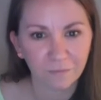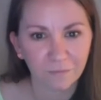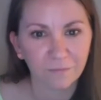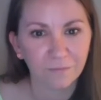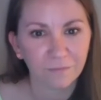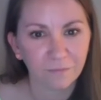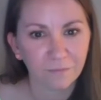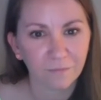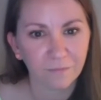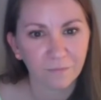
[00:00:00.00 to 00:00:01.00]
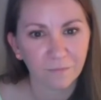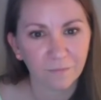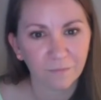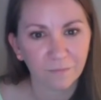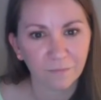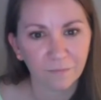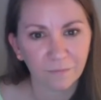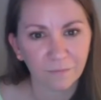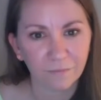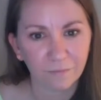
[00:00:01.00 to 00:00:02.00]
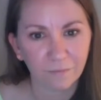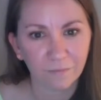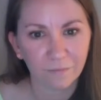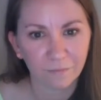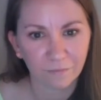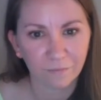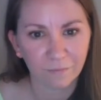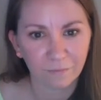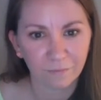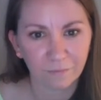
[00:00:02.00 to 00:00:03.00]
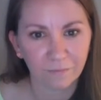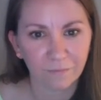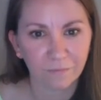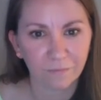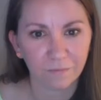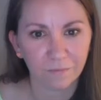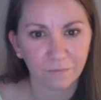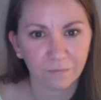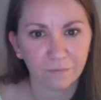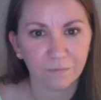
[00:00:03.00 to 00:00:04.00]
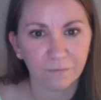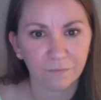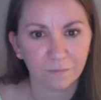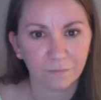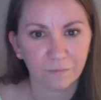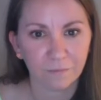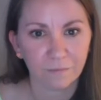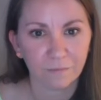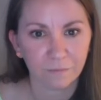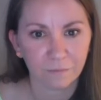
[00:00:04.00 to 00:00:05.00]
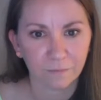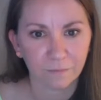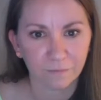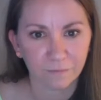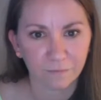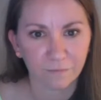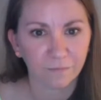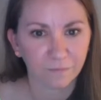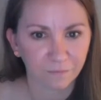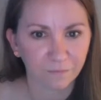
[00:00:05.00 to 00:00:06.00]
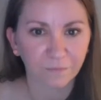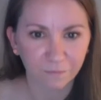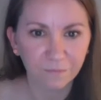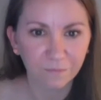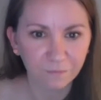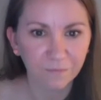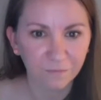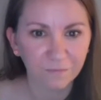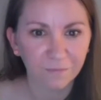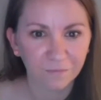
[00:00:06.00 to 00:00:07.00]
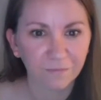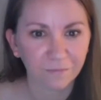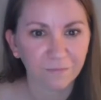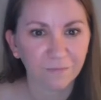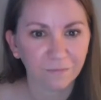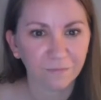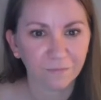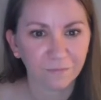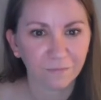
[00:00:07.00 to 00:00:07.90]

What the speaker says: This person isn't speaking.